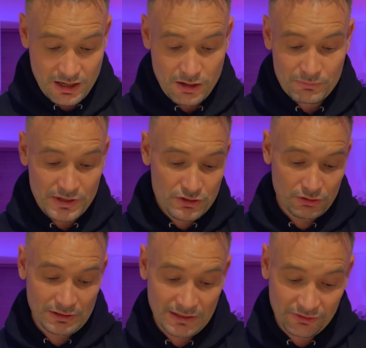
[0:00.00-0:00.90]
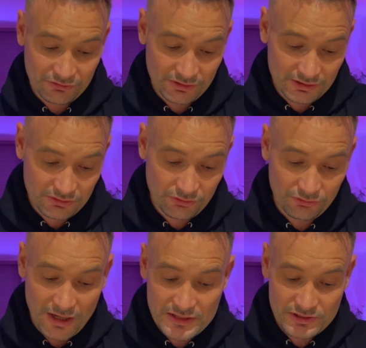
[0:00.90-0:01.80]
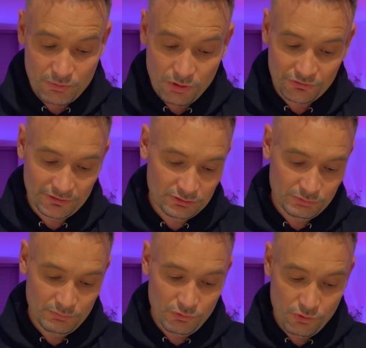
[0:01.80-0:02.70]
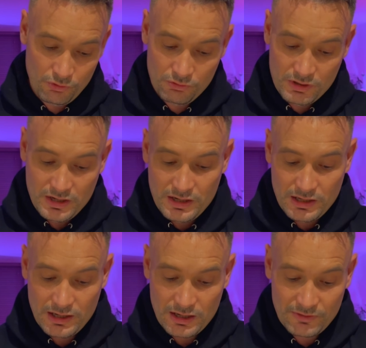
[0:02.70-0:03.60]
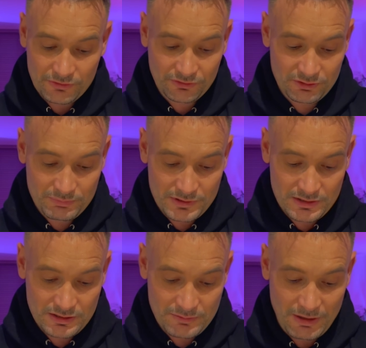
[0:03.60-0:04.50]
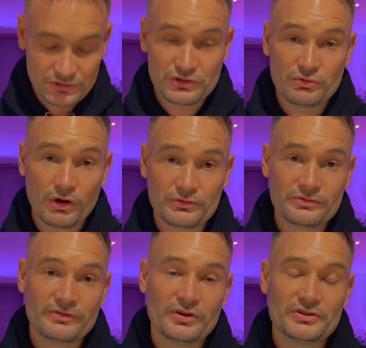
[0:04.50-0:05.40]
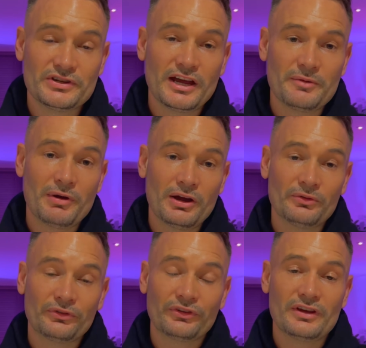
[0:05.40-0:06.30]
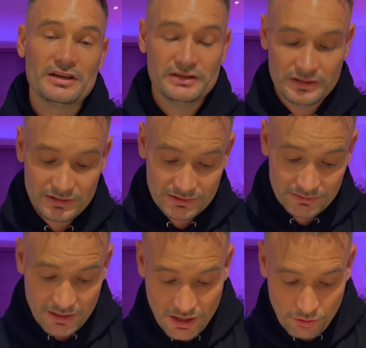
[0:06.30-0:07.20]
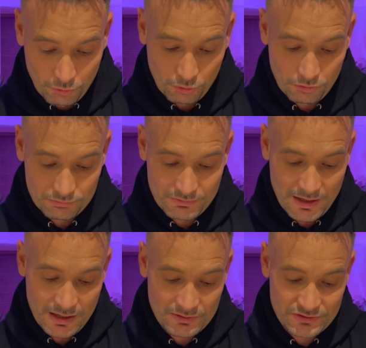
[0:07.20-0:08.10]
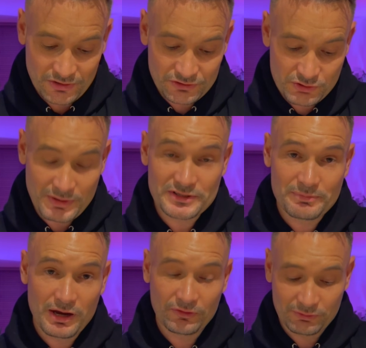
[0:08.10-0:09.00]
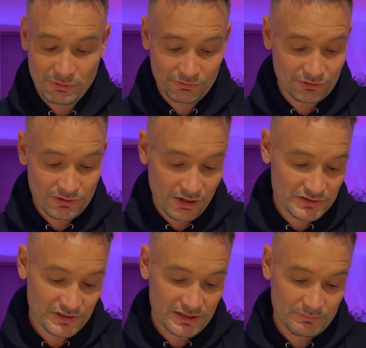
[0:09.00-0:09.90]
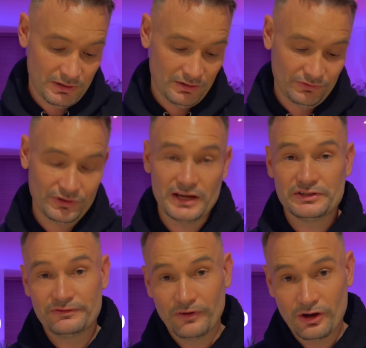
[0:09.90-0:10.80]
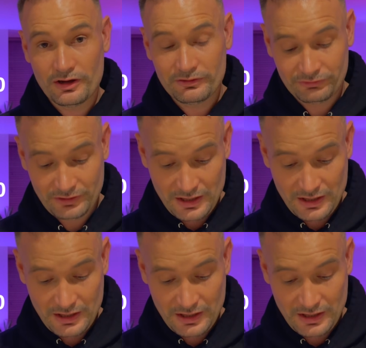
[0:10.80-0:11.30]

The Eco Classic, so it's 80 watts, a little bit more, that's going to be about £238 a year, or just under £20 a month, so £19.85.